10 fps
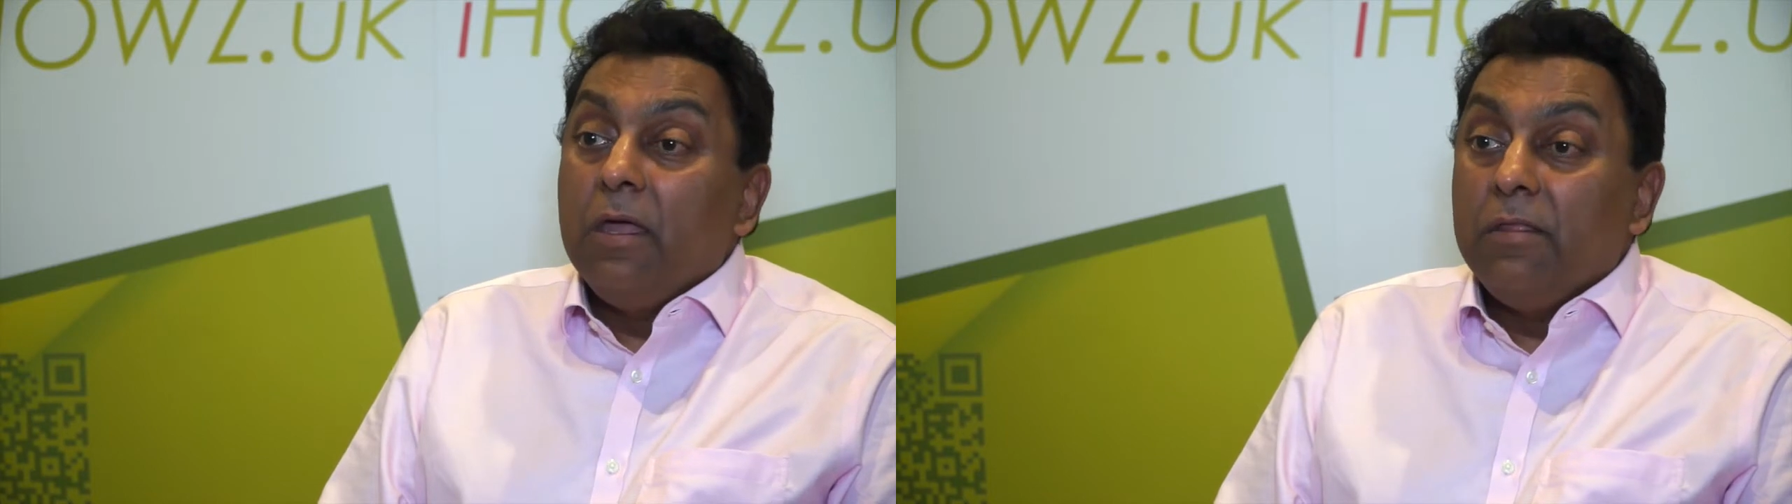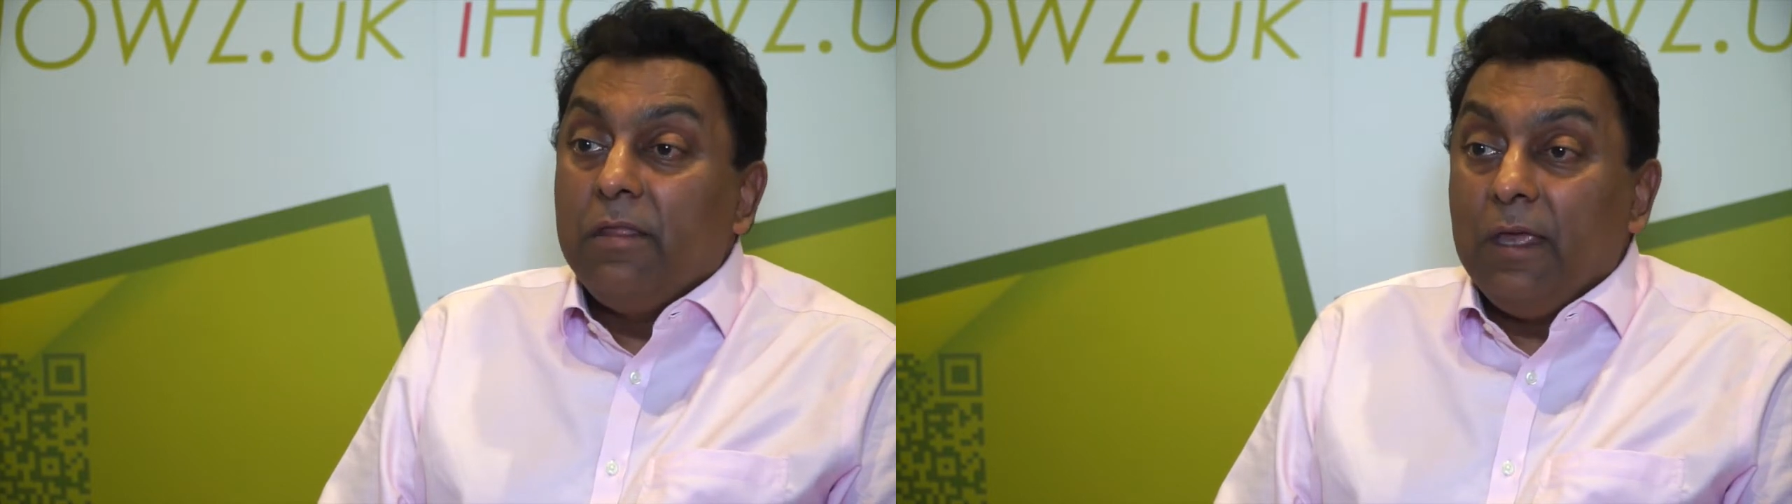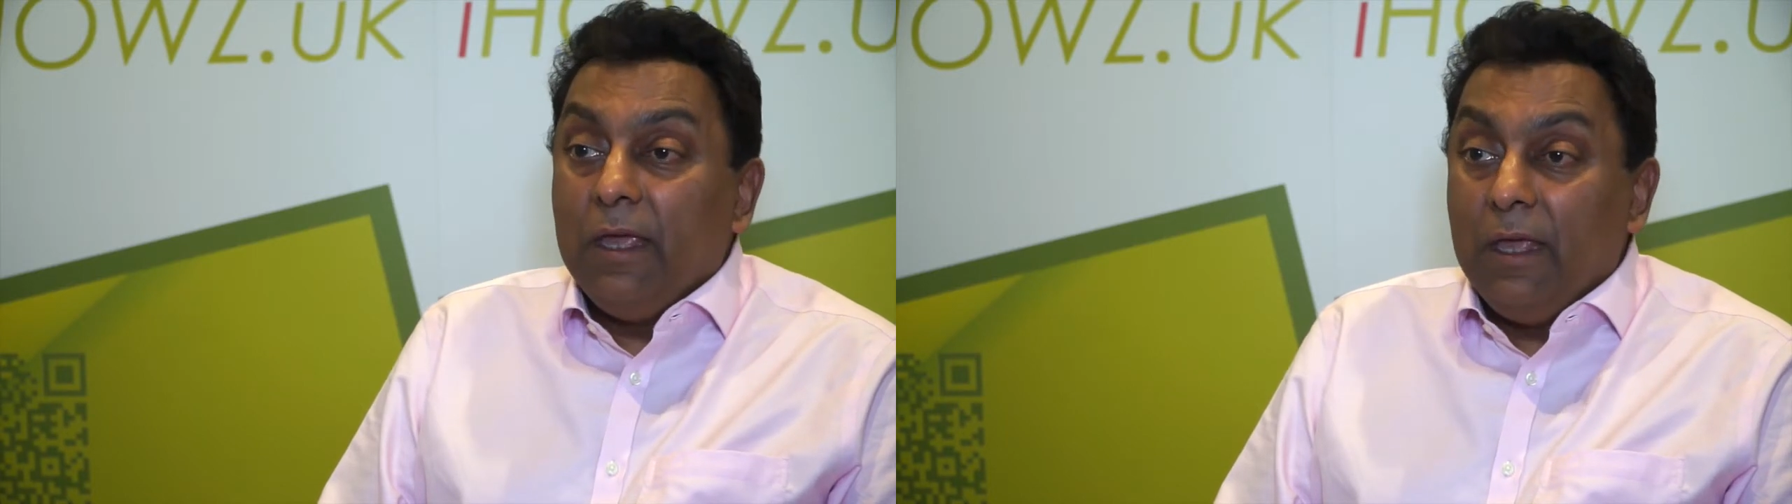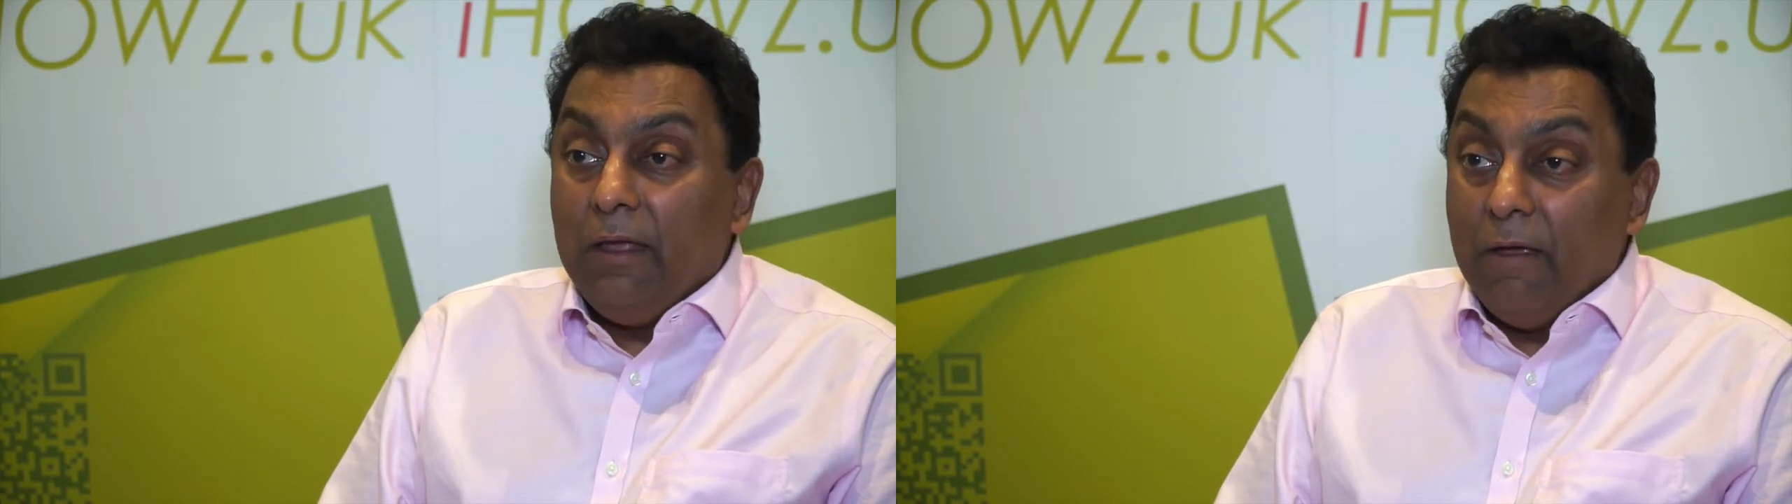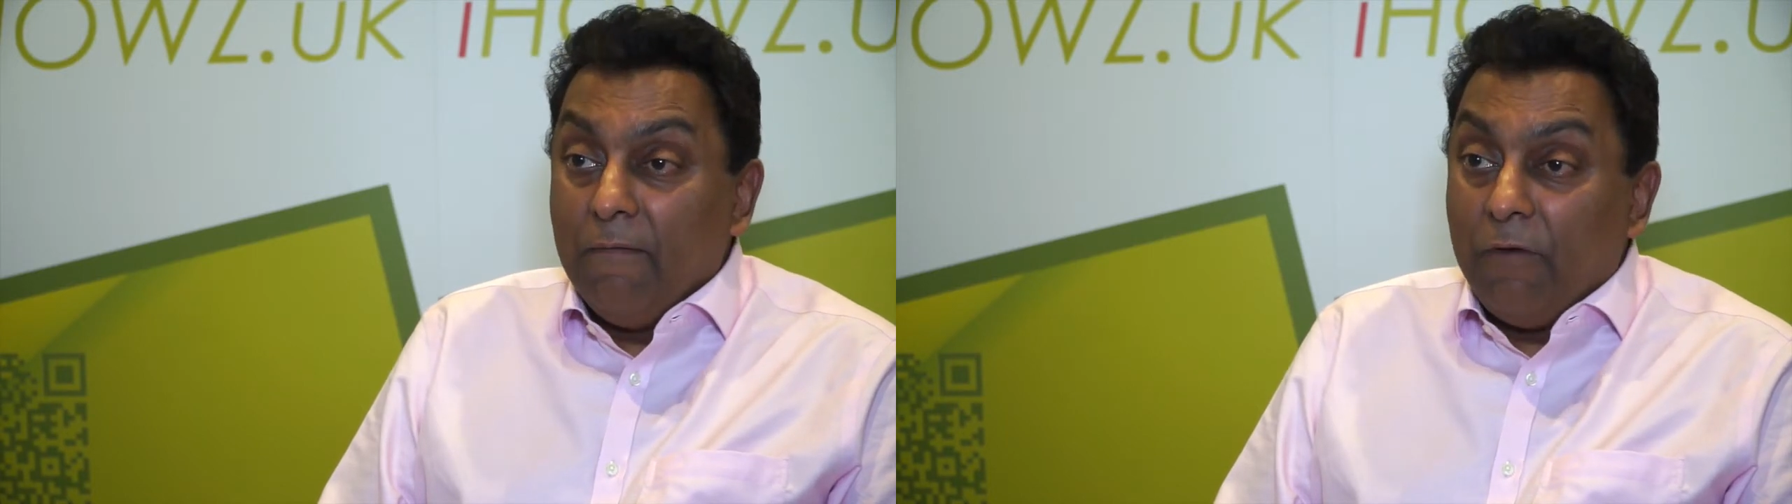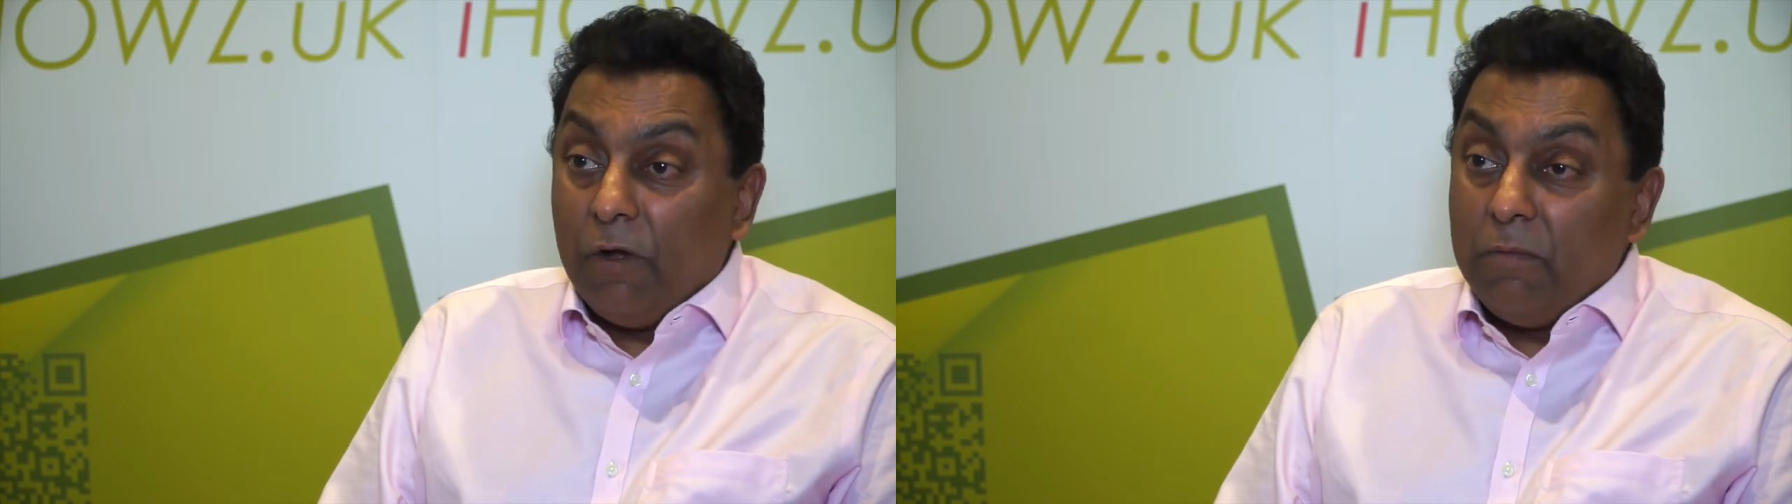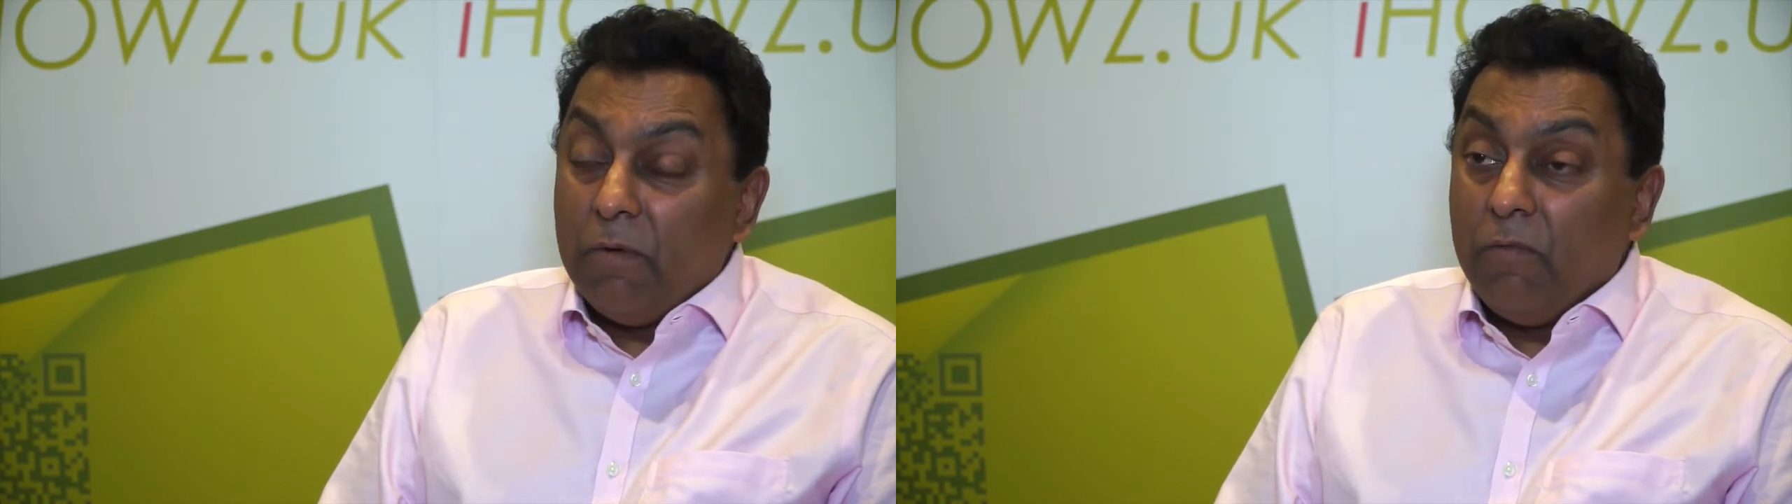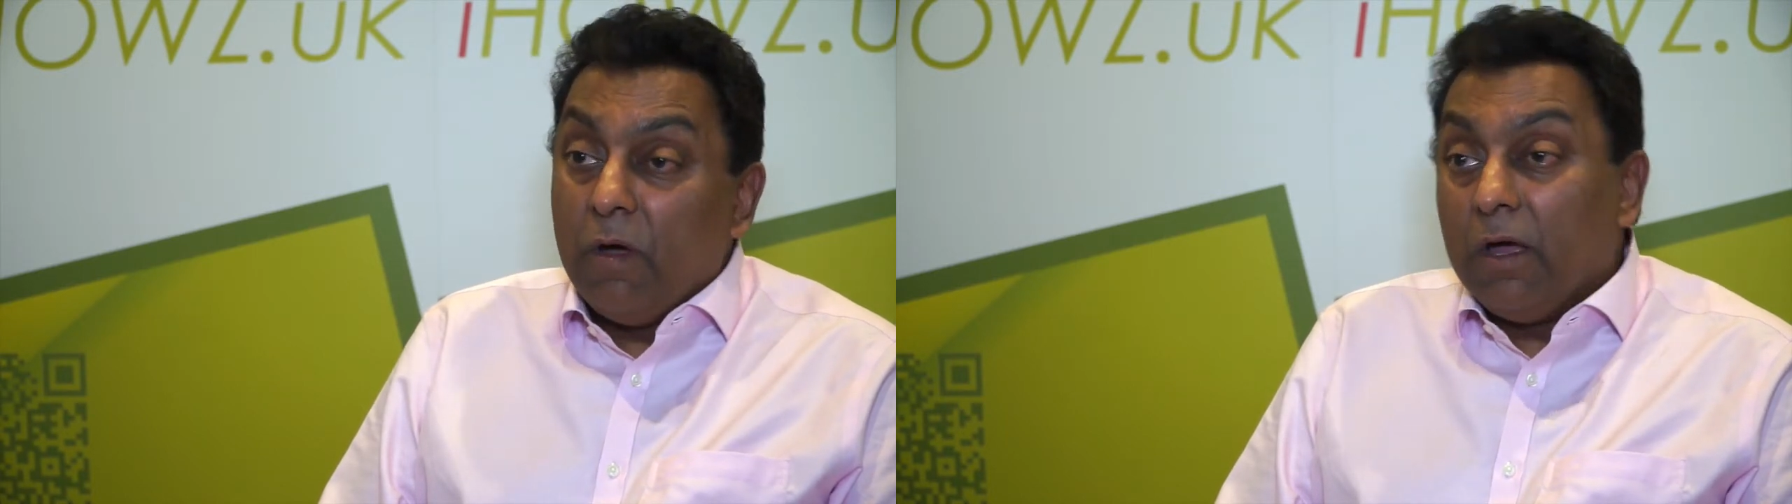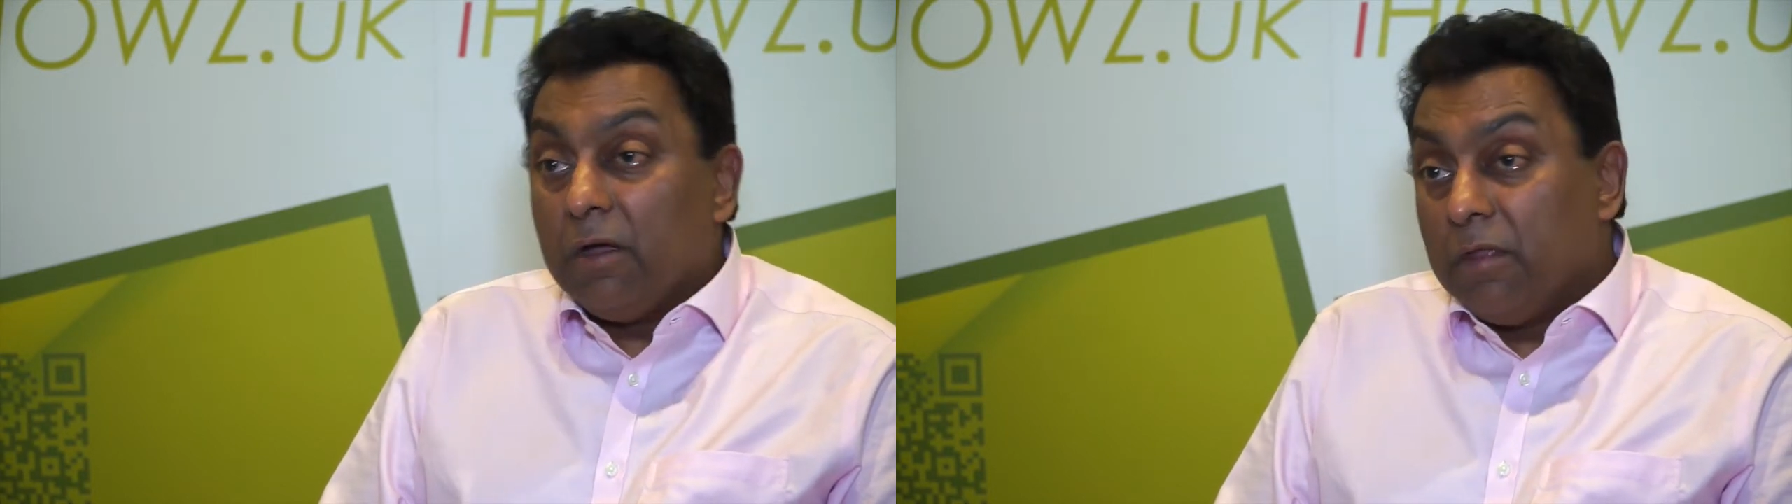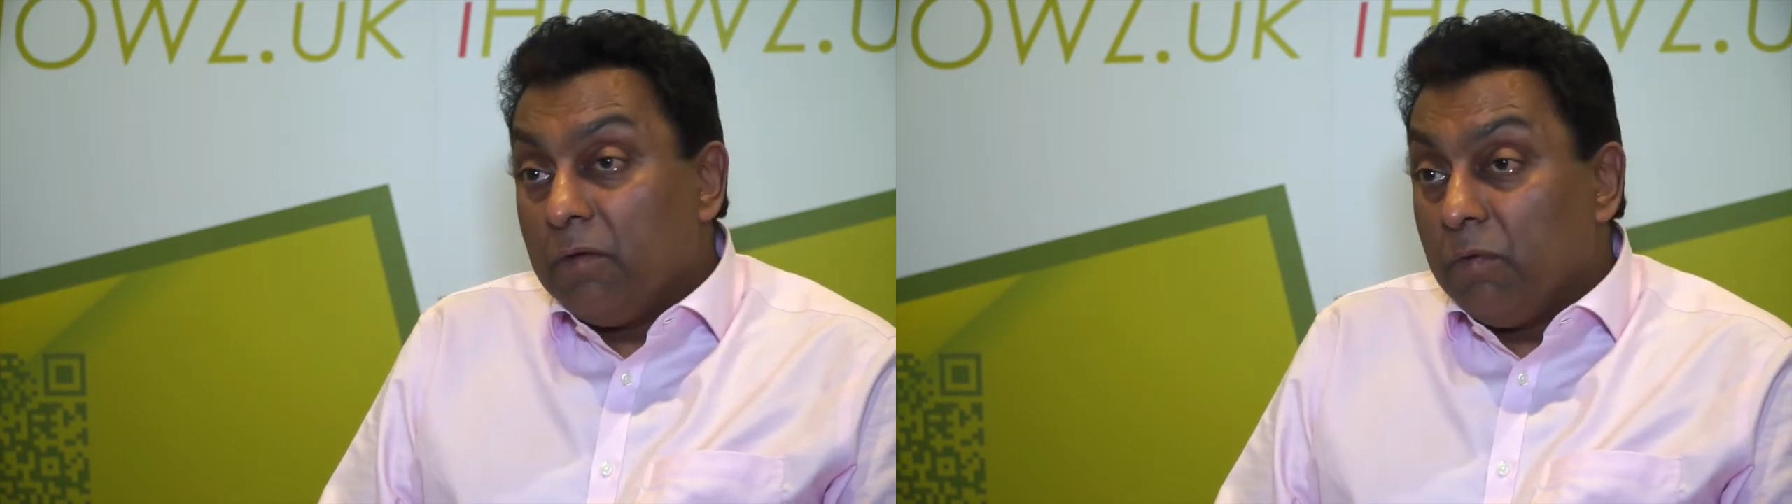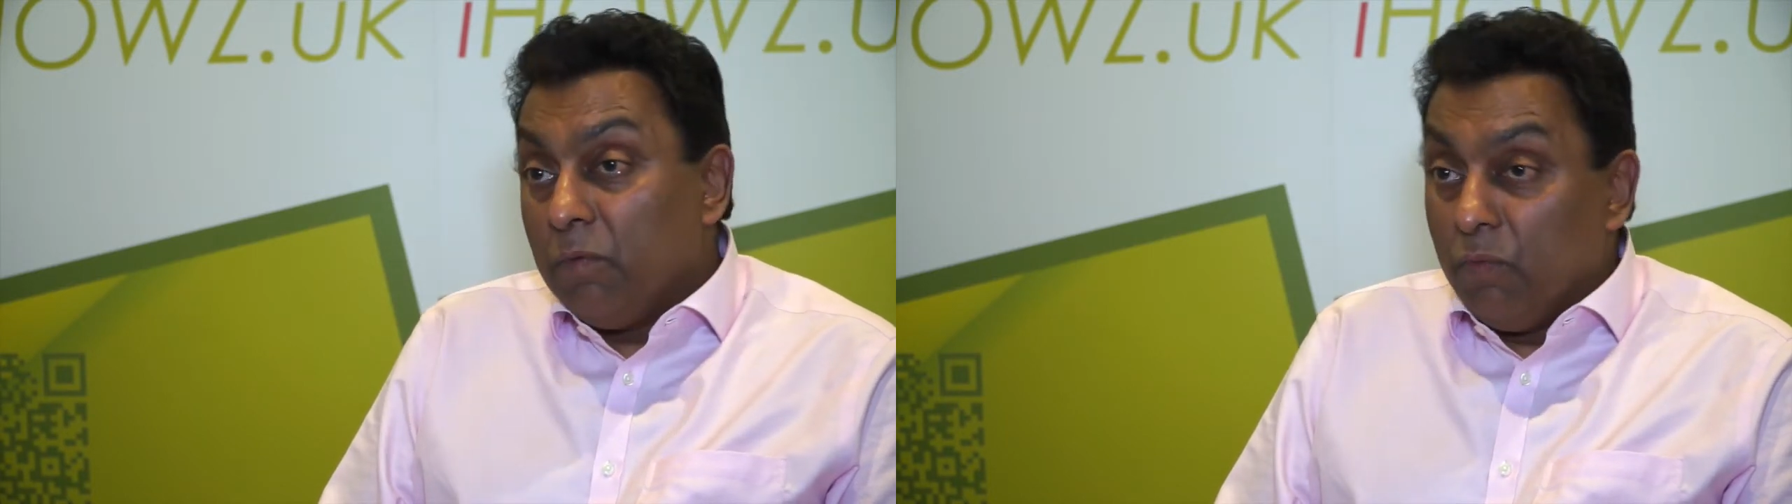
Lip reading: the volume of work that